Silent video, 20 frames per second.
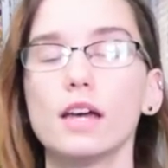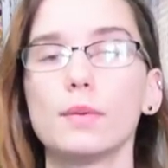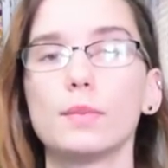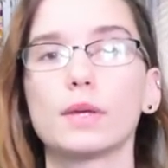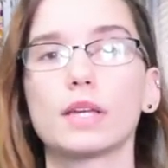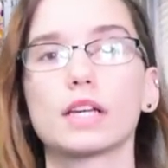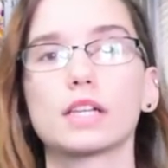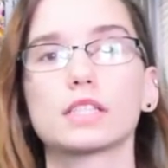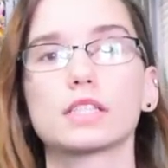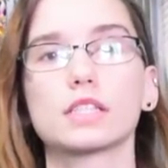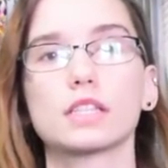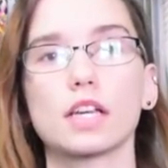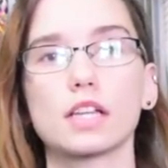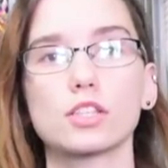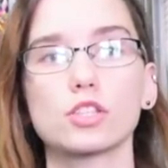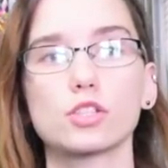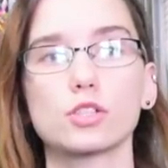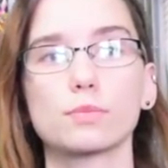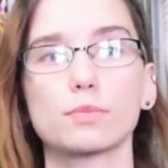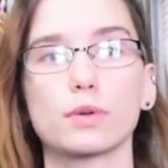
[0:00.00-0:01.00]
because it
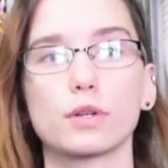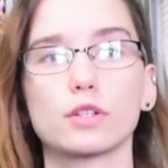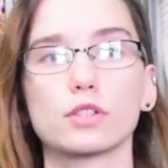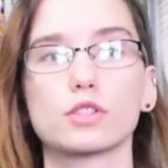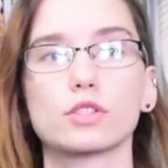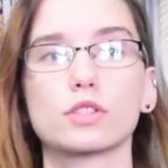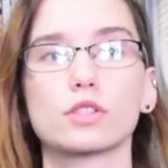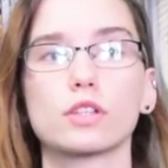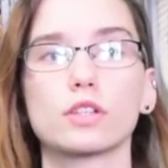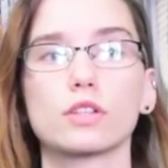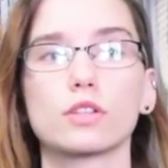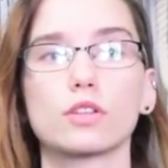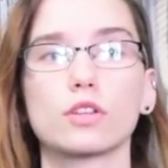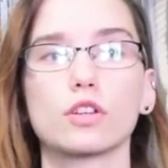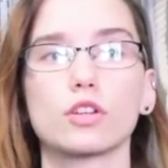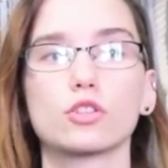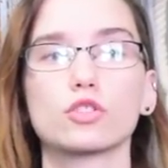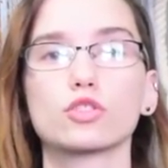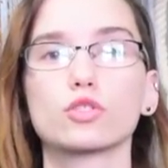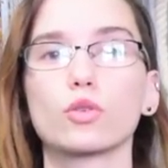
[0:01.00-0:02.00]
gets your birds
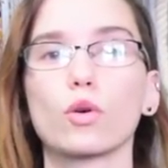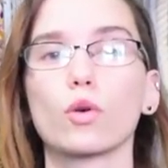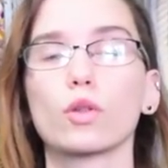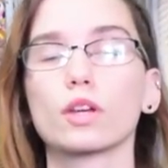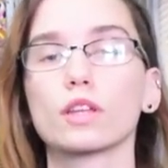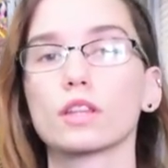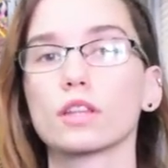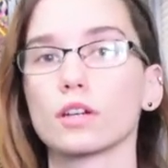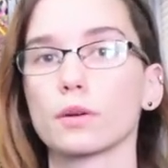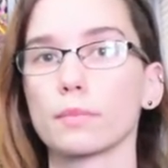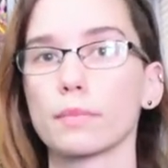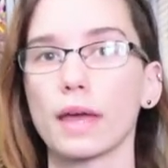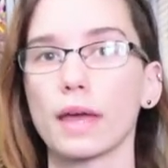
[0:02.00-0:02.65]
controlling their